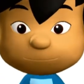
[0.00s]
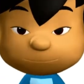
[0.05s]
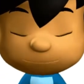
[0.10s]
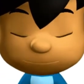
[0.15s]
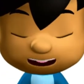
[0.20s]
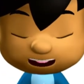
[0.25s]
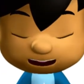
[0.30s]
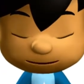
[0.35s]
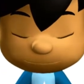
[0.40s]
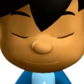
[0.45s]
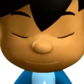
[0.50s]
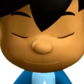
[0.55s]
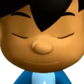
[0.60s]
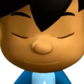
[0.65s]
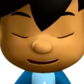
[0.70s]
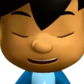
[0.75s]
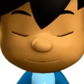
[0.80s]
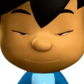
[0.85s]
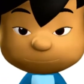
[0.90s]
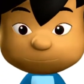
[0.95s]

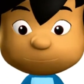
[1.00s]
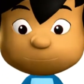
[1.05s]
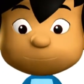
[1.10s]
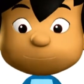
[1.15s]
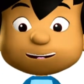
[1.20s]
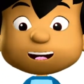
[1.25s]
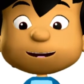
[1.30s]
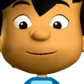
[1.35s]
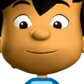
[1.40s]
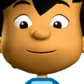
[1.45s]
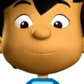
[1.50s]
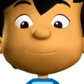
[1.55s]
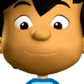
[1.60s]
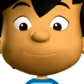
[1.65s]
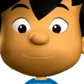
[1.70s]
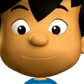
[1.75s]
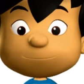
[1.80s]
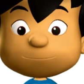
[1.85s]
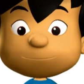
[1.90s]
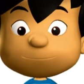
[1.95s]

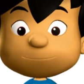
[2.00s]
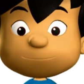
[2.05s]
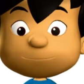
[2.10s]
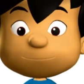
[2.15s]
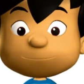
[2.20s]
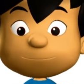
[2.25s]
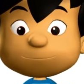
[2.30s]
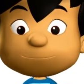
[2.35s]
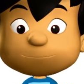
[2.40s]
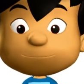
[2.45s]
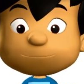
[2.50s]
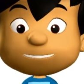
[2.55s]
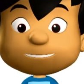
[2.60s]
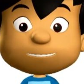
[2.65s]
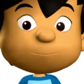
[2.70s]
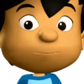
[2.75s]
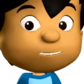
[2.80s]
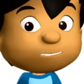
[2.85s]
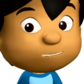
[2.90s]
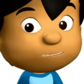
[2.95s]
But
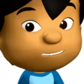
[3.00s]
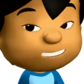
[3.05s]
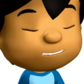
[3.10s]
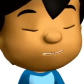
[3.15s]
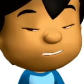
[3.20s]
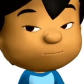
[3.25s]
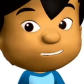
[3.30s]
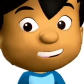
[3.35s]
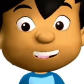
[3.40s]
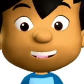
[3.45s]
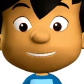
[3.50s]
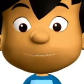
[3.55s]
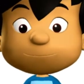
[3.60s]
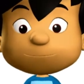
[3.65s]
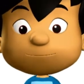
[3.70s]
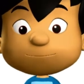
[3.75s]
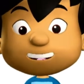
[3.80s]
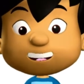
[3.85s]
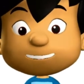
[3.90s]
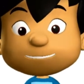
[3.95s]
can you hear a
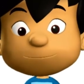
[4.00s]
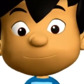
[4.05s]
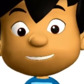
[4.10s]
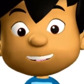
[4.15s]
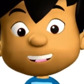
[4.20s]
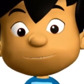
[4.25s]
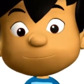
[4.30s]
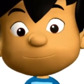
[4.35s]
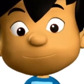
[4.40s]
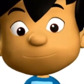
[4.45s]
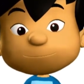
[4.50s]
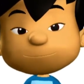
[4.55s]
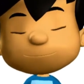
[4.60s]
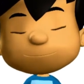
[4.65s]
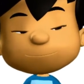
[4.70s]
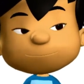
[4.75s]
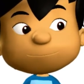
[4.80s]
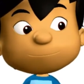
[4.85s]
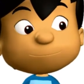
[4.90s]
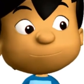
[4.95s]
pineapple?
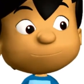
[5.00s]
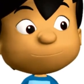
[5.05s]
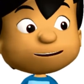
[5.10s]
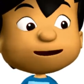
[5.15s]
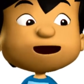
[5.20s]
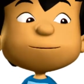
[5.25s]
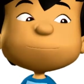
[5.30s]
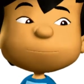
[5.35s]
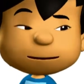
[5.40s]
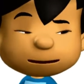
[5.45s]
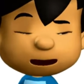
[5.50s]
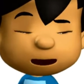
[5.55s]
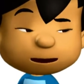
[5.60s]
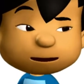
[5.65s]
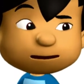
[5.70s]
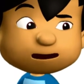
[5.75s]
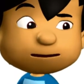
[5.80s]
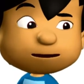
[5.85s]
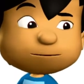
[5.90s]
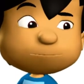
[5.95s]
What
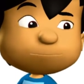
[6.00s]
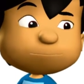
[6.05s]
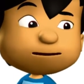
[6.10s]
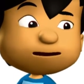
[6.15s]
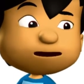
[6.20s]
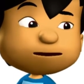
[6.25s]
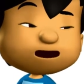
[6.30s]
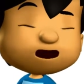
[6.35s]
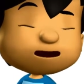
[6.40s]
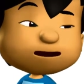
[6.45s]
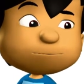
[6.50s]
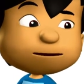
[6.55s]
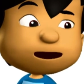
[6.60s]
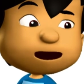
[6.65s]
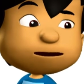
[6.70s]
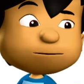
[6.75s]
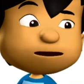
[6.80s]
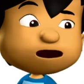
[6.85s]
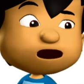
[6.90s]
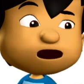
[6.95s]
sound does a
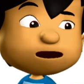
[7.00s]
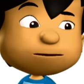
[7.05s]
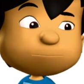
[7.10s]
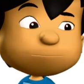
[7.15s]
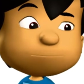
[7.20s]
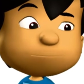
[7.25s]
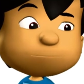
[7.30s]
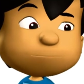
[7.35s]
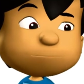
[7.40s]
pineapple make?